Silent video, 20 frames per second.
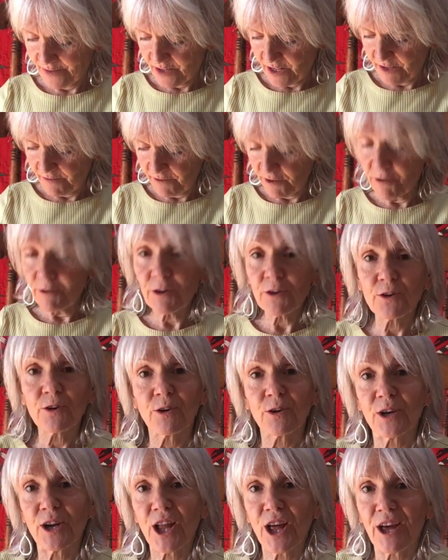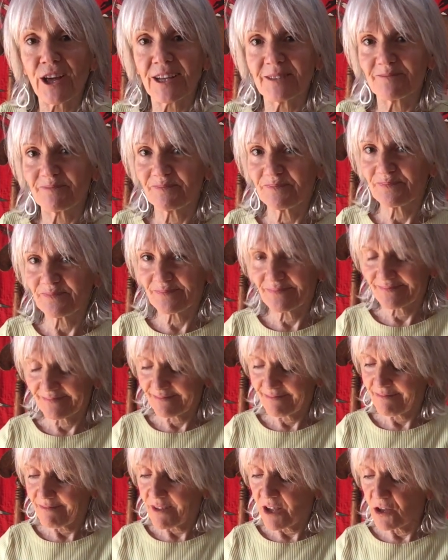If you look online,
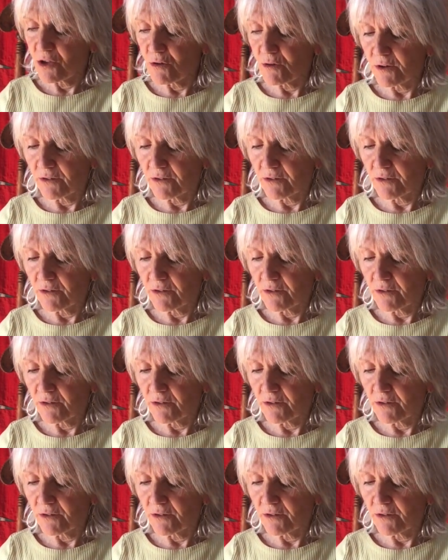you